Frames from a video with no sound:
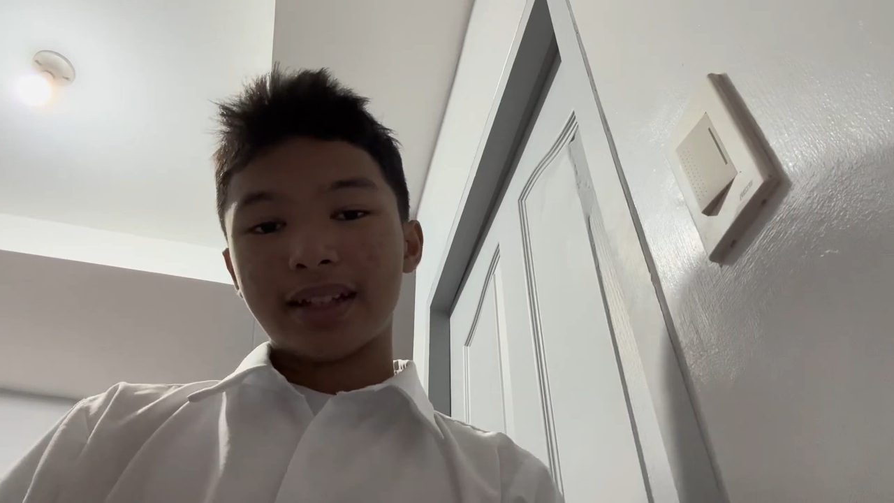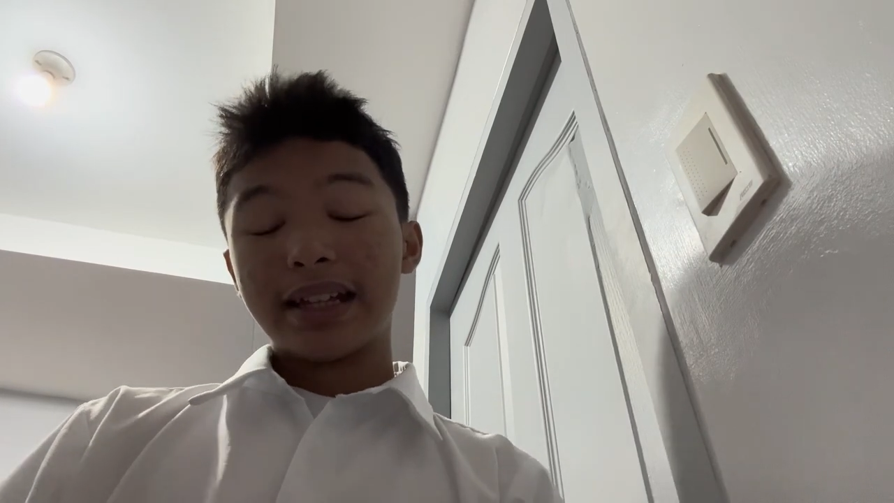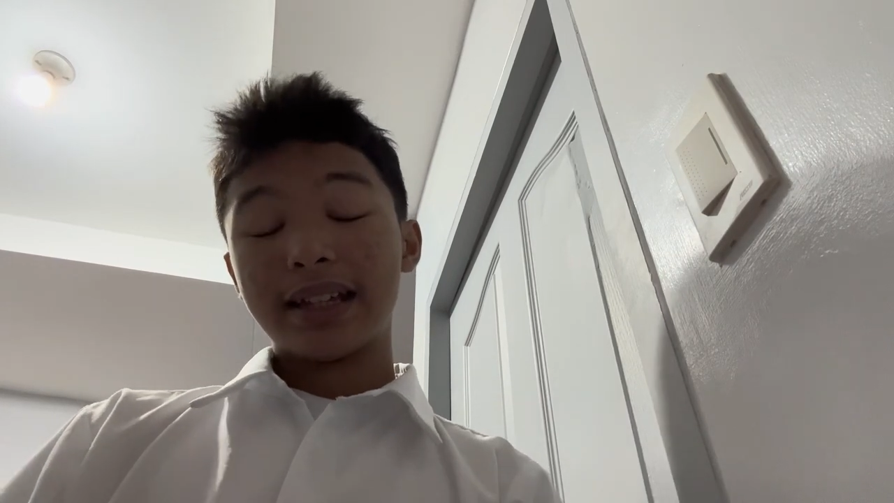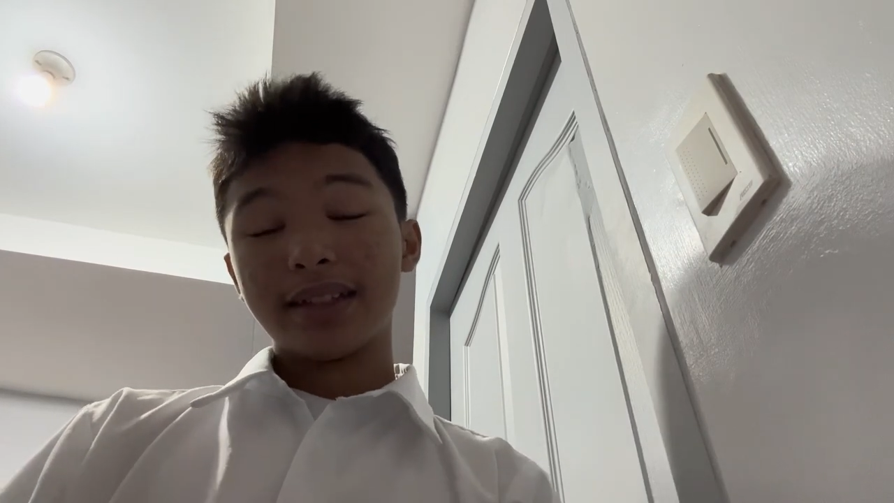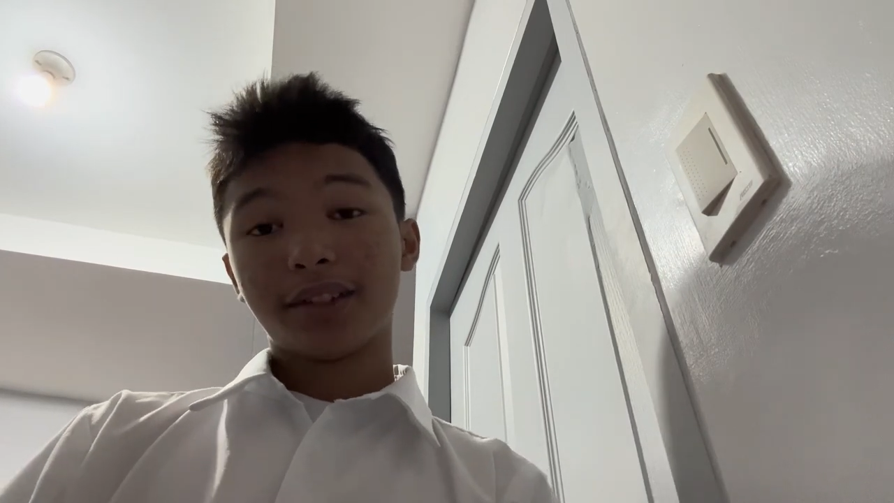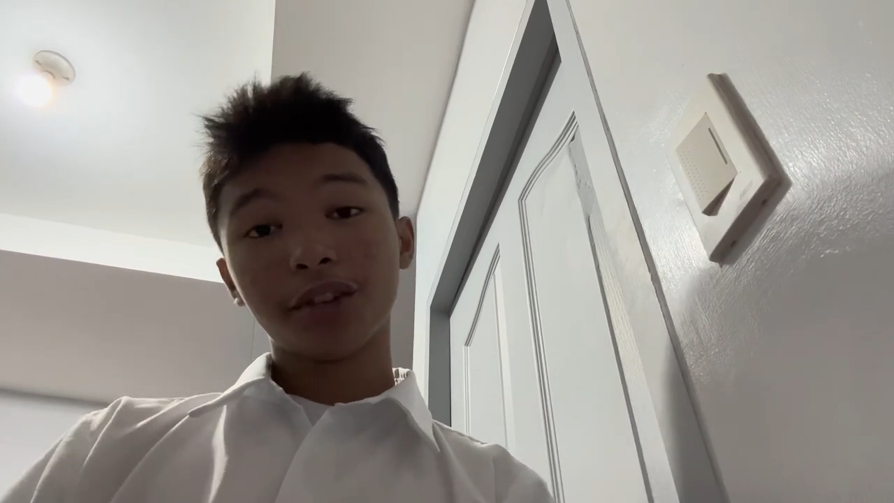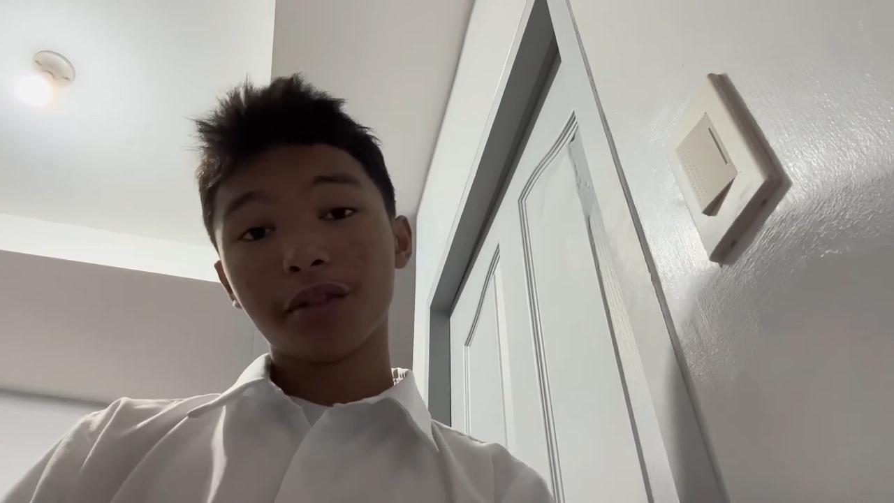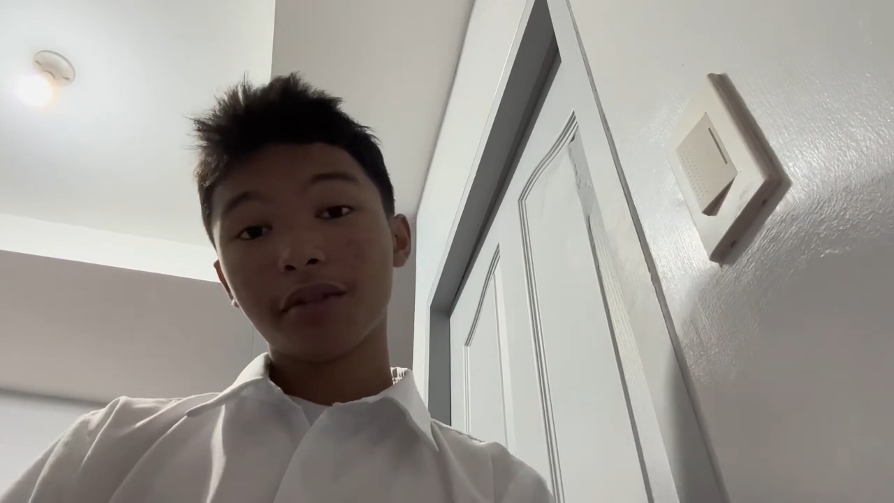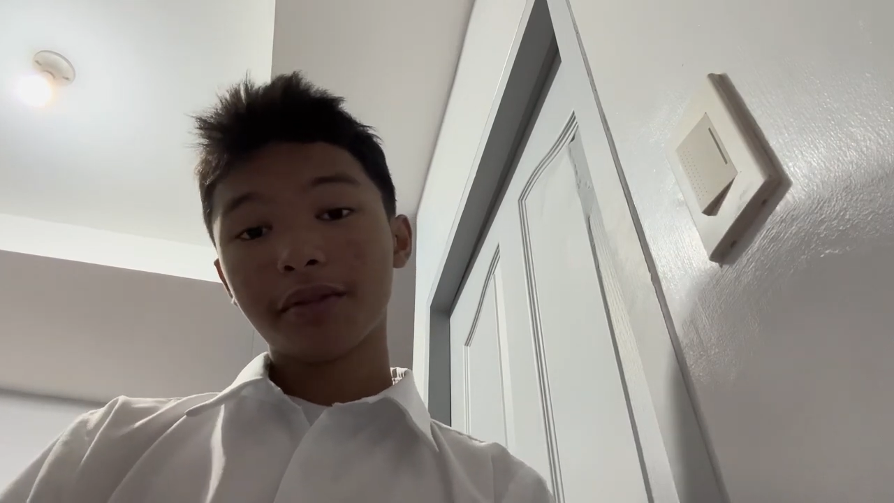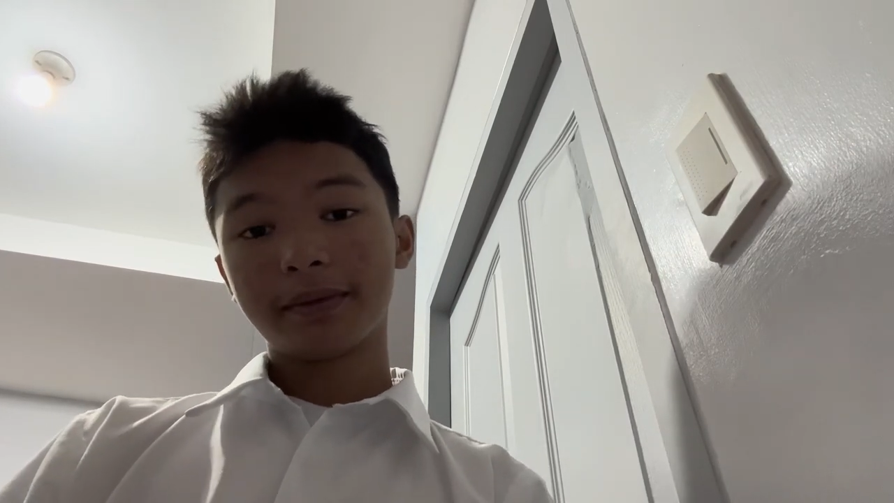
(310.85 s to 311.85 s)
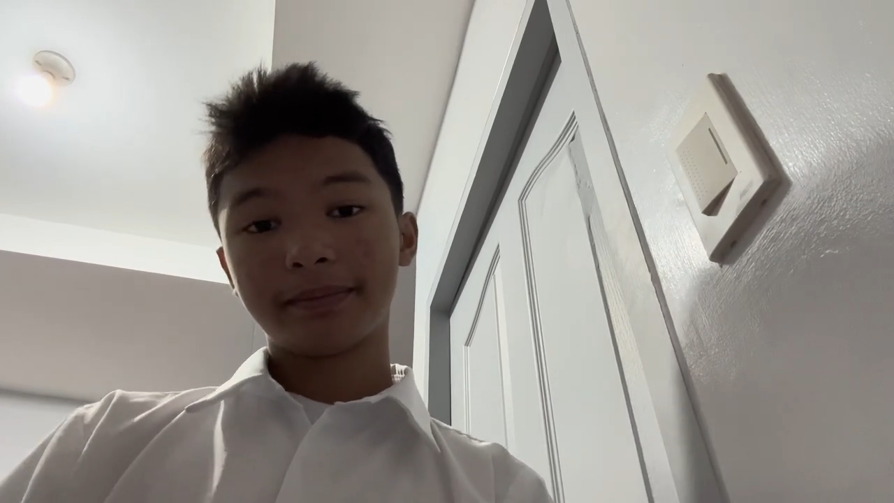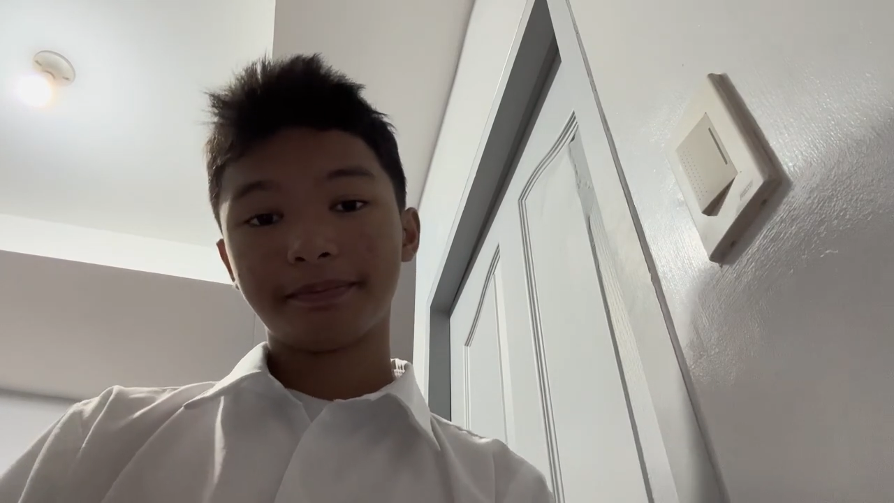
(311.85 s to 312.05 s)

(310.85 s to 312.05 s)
And so,